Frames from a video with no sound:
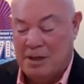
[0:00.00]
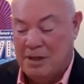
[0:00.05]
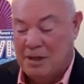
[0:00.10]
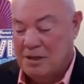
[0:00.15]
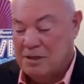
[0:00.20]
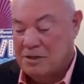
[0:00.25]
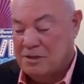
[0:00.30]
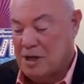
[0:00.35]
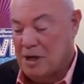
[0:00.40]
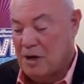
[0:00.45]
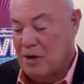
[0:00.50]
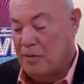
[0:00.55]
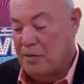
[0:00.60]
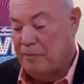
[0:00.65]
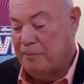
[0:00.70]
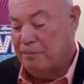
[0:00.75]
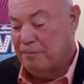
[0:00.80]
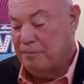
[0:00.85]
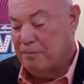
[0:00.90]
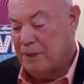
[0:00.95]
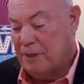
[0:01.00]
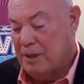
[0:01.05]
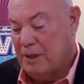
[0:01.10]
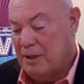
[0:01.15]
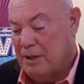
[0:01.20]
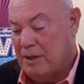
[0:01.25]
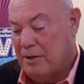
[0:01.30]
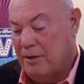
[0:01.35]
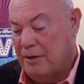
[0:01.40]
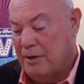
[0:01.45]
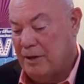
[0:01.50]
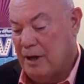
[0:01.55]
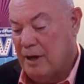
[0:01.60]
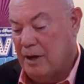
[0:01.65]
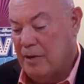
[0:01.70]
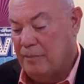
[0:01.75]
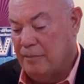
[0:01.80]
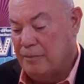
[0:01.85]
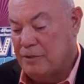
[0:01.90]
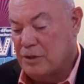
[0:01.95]
So there you
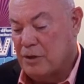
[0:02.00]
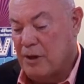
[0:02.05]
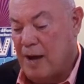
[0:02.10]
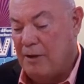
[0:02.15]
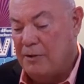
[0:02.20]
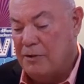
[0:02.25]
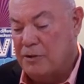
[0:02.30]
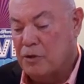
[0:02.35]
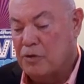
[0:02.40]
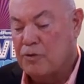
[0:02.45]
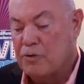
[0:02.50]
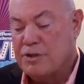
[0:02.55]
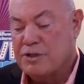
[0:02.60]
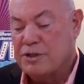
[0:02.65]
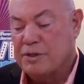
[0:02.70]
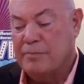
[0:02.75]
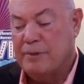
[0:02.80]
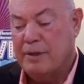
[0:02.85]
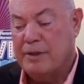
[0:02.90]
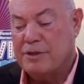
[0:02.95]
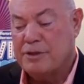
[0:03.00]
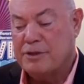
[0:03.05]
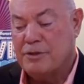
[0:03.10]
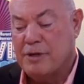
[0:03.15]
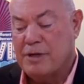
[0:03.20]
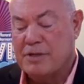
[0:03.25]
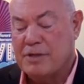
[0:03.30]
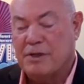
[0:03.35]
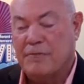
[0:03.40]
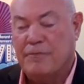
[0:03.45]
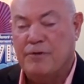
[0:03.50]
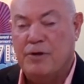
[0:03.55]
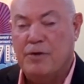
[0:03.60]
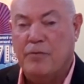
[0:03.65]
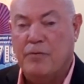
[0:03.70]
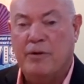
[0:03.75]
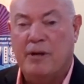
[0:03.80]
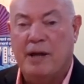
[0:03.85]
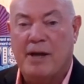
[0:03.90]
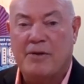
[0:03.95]
go. So, Outdoor Christian Ministries, if you
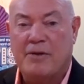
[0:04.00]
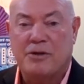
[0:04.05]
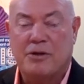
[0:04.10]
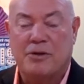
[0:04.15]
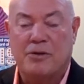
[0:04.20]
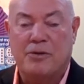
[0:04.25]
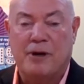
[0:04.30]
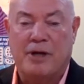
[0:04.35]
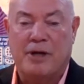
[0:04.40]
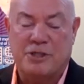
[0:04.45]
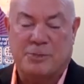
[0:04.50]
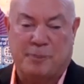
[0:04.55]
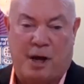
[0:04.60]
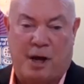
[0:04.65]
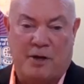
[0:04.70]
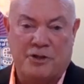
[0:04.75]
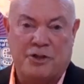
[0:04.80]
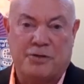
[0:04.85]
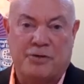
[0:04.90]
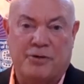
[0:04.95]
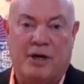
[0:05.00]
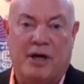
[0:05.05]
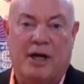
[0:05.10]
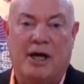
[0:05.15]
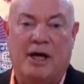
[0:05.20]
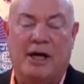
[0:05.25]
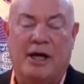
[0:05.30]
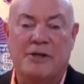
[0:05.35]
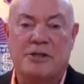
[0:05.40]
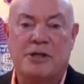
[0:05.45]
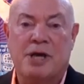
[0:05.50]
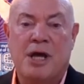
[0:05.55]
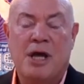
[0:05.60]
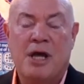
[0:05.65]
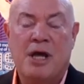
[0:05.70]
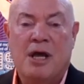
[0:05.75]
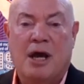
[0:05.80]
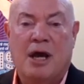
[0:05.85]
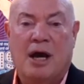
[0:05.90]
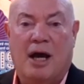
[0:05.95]
would like to uh, sponsor a hunt
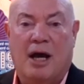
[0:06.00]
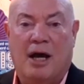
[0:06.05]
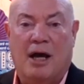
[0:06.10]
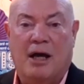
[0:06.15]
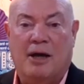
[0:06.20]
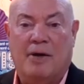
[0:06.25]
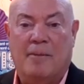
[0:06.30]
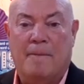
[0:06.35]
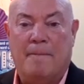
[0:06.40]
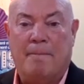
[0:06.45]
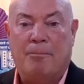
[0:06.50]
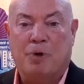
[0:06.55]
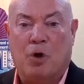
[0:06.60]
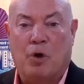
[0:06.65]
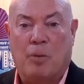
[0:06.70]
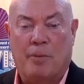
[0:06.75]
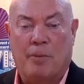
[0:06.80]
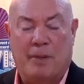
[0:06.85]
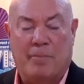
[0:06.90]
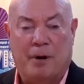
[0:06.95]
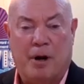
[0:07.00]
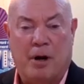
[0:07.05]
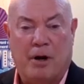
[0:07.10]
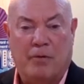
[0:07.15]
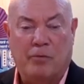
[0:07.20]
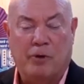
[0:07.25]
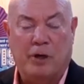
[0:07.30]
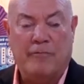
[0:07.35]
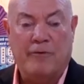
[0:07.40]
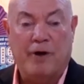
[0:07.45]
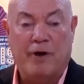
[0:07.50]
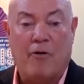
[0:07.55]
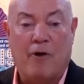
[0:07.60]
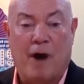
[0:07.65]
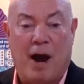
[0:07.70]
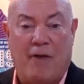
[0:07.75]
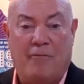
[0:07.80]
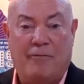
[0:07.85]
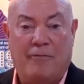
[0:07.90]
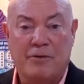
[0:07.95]
um, or be a part of one of our
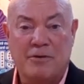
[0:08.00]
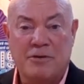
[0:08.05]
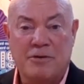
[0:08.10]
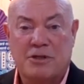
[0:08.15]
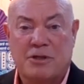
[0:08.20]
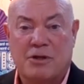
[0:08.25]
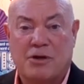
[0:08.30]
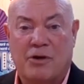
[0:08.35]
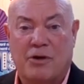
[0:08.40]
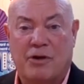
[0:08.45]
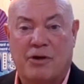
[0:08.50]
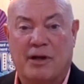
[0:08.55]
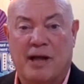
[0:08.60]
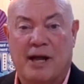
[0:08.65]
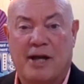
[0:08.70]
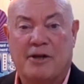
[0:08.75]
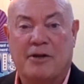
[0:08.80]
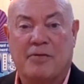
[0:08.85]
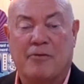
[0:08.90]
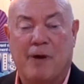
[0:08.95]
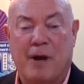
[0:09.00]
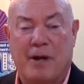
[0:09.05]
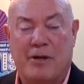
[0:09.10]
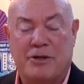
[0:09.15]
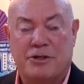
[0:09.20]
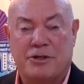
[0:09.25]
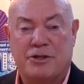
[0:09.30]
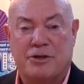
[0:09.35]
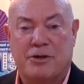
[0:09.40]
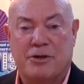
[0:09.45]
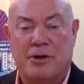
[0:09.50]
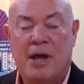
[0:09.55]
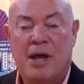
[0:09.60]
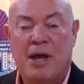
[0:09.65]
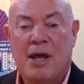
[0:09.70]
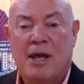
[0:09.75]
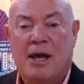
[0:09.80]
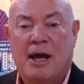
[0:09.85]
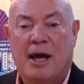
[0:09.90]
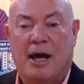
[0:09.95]
raffles, or you'd like to register,
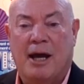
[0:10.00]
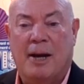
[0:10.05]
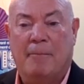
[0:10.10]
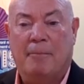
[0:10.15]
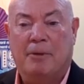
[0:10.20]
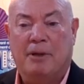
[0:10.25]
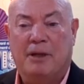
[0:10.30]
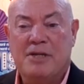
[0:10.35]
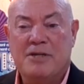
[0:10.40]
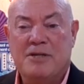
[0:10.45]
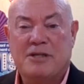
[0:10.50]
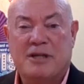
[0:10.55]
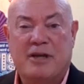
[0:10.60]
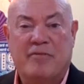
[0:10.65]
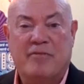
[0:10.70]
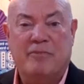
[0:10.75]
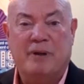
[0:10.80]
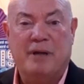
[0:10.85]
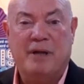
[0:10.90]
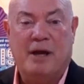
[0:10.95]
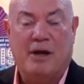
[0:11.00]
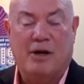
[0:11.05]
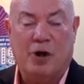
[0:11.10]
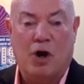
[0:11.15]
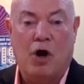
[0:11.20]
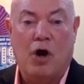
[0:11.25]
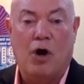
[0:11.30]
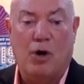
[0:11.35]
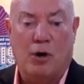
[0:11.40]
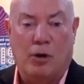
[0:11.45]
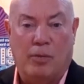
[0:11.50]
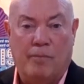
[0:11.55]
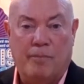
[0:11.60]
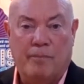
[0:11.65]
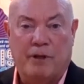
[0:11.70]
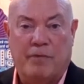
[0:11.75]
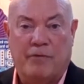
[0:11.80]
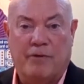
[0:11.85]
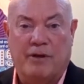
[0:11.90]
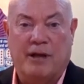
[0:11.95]
uh, please give me a call
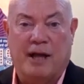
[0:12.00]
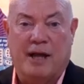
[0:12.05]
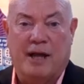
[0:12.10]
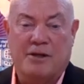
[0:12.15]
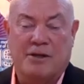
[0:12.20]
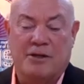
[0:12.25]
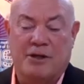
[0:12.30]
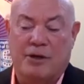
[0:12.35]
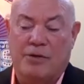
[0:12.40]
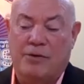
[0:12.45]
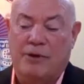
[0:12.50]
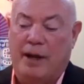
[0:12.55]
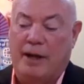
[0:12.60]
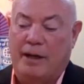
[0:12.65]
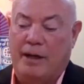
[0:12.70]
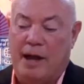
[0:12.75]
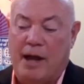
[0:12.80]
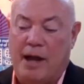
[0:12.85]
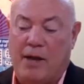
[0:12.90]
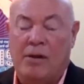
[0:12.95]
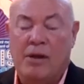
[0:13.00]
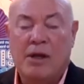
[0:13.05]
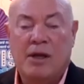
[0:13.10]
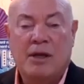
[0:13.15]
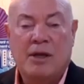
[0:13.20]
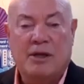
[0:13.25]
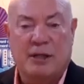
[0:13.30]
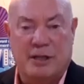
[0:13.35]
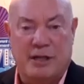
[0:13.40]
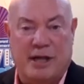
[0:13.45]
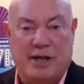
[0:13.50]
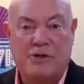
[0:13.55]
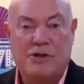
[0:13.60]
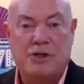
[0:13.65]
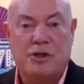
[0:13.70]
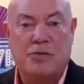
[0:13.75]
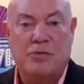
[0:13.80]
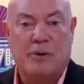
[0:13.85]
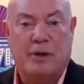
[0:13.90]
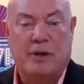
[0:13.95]
if you'd like to donate, and I'll connect
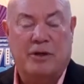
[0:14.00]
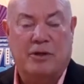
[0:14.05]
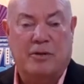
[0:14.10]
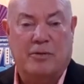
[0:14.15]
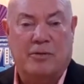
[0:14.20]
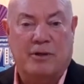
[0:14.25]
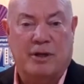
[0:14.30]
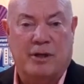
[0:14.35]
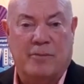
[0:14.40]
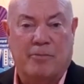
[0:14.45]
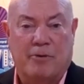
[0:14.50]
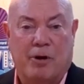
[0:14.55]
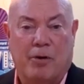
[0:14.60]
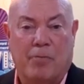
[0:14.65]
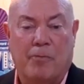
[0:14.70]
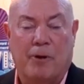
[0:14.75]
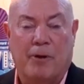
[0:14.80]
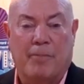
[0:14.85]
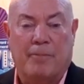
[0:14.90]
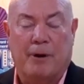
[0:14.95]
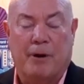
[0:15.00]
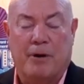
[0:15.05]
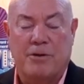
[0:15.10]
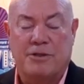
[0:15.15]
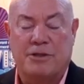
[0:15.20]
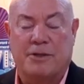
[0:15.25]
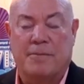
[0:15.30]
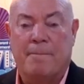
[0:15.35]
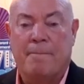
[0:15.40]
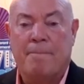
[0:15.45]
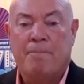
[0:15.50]
you with the, the appropriate person.